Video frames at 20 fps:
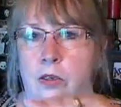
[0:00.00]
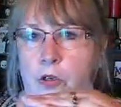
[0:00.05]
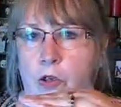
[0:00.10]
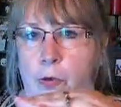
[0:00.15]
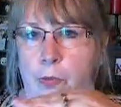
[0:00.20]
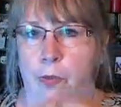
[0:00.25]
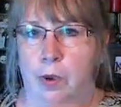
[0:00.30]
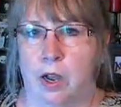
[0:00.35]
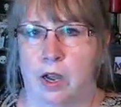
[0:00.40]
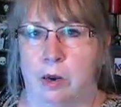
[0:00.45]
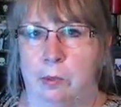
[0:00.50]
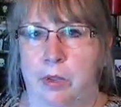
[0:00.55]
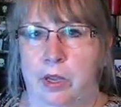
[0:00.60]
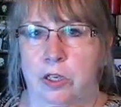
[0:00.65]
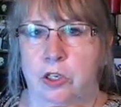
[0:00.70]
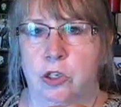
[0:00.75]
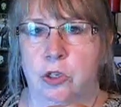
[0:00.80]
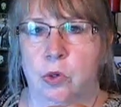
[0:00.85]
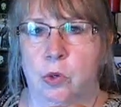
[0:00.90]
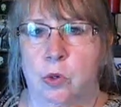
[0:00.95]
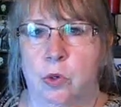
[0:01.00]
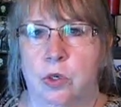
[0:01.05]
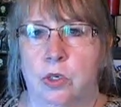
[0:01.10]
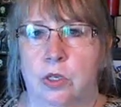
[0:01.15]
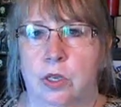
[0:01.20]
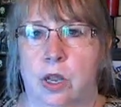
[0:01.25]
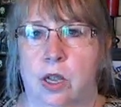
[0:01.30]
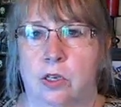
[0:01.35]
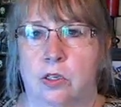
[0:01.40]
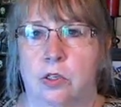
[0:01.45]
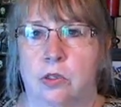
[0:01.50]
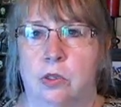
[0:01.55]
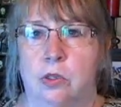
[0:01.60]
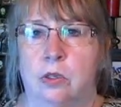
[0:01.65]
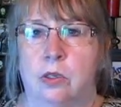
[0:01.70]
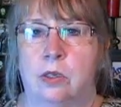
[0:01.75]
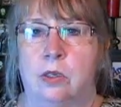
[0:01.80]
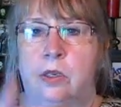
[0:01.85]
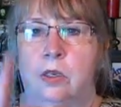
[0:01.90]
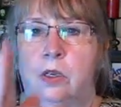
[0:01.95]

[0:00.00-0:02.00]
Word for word: Your bottom edge is horizontal,